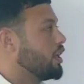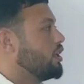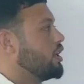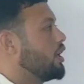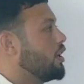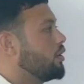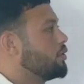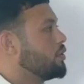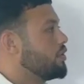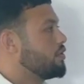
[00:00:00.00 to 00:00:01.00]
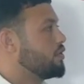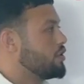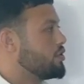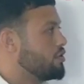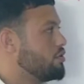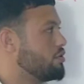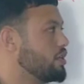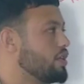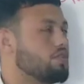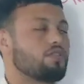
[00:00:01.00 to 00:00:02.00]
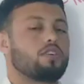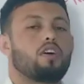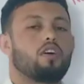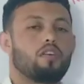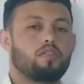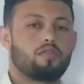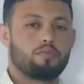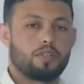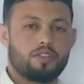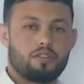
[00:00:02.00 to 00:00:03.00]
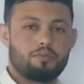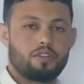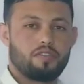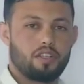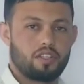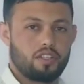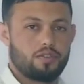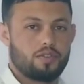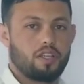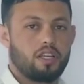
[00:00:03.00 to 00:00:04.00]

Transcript: Now, the first usage of present perfect tense.